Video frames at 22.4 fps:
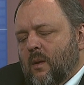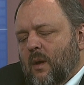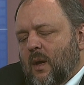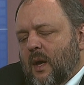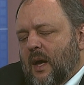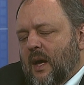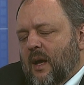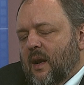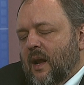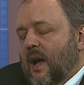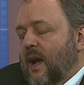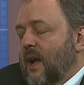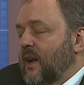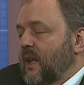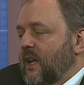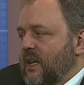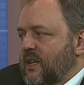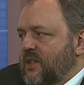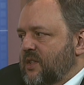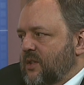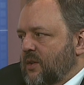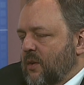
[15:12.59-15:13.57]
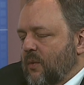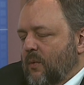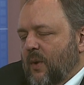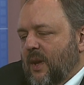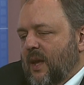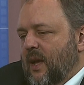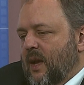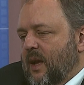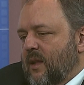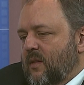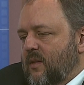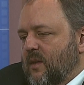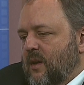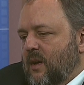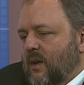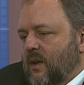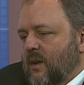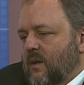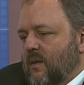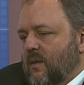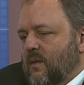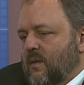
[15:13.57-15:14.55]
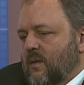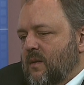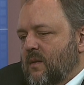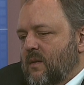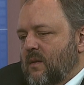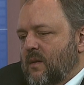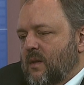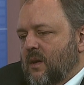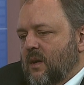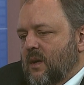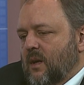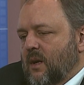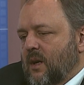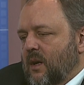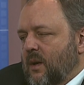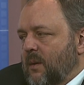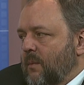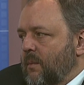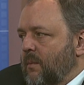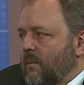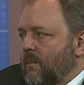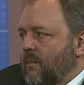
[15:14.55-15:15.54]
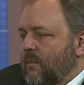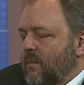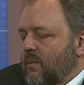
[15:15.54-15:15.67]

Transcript: on on Easter we had the the um,